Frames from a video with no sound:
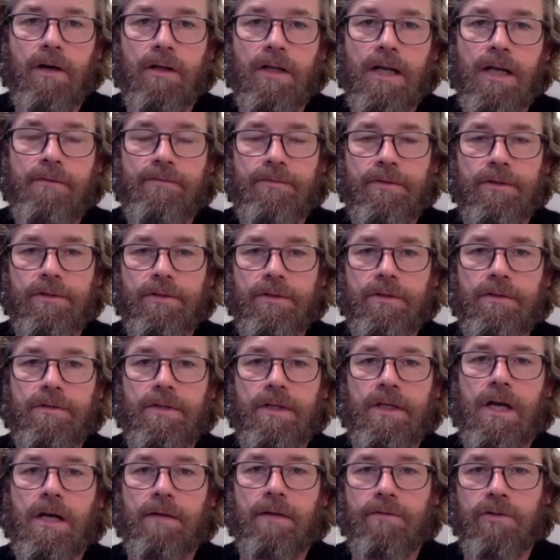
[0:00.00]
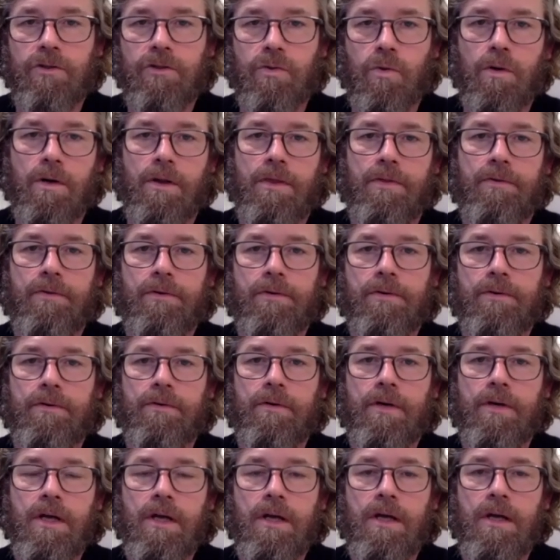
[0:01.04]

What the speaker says: afternoon to kind of sort through